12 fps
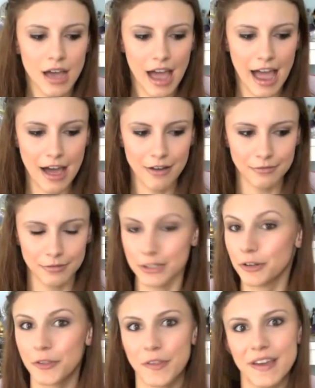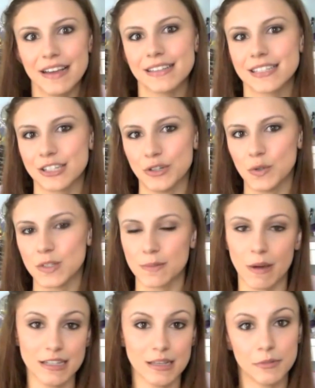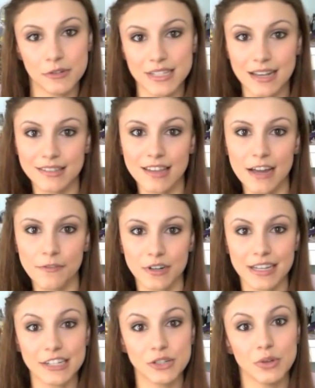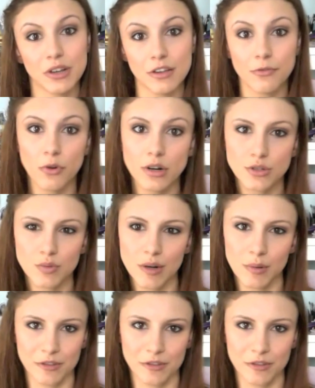have little things to spice up your sex life or to get you looking forward to it,